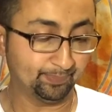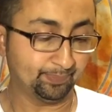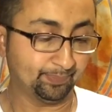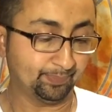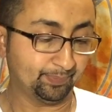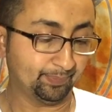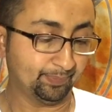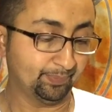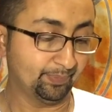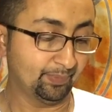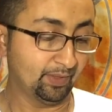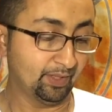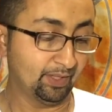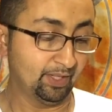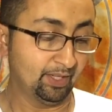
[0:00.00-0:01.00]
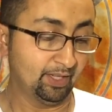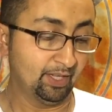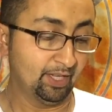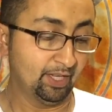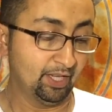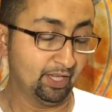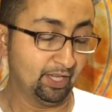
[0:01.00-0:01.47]

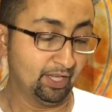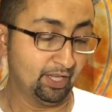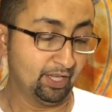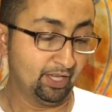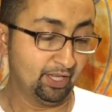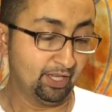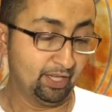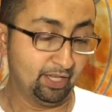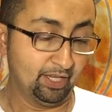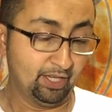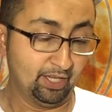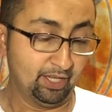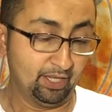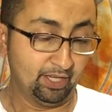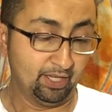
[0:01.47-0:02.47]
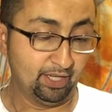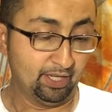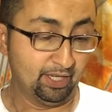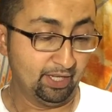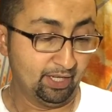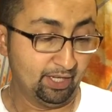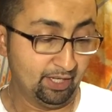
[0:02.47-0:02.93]

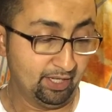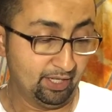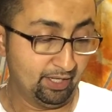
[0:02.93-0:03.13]
(no one is talking)